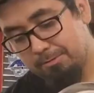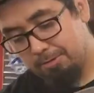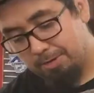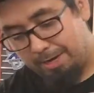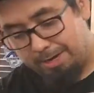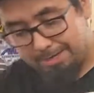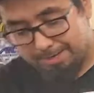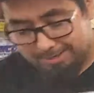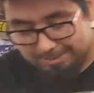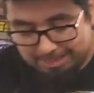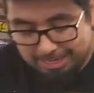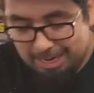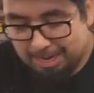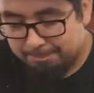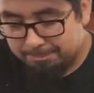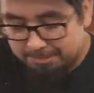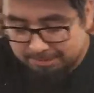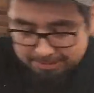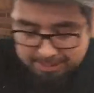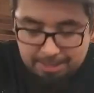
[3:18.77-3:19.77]
trying to
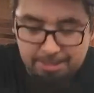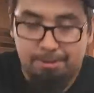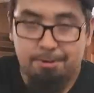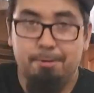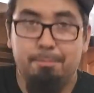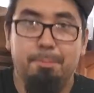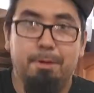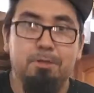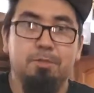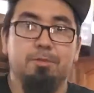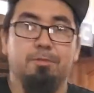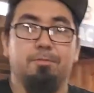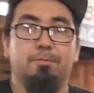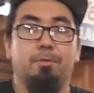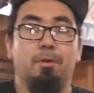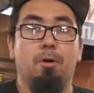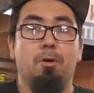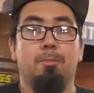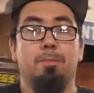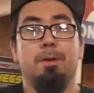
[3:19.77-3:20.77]
lop together a bunch of
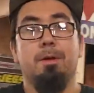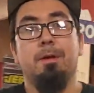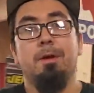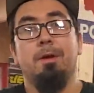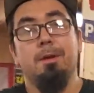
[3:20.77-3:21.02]
foam.